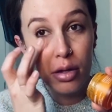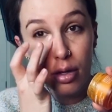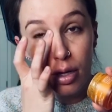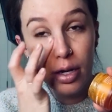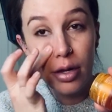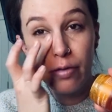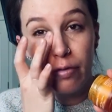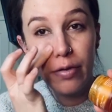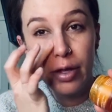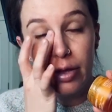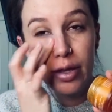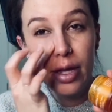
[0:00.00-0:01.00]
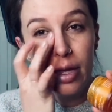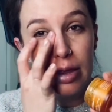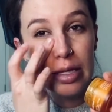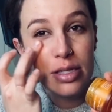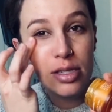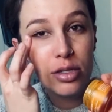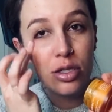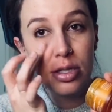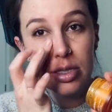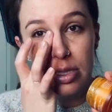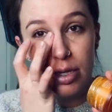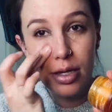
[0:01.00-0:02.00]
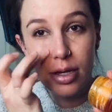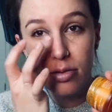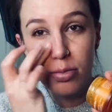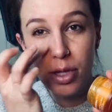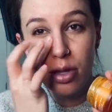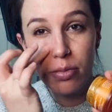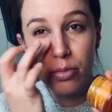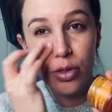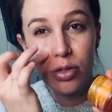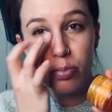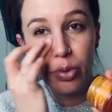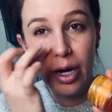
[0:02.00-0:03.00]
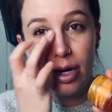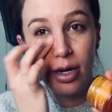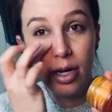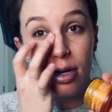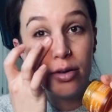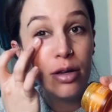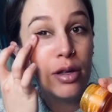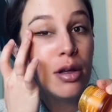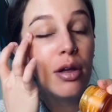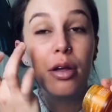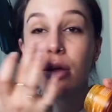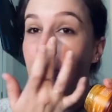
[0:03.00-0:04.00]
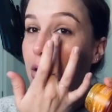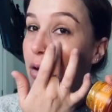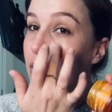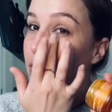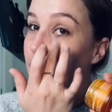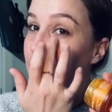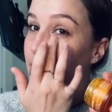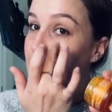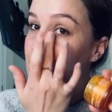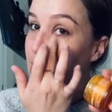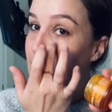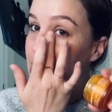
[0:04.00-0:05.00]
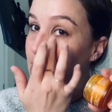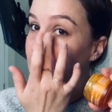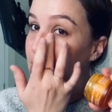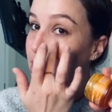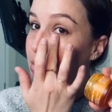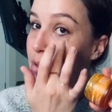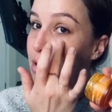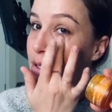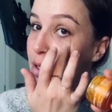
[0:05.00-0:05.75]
And I feel like this is just like gives me the most brightening for the daytime.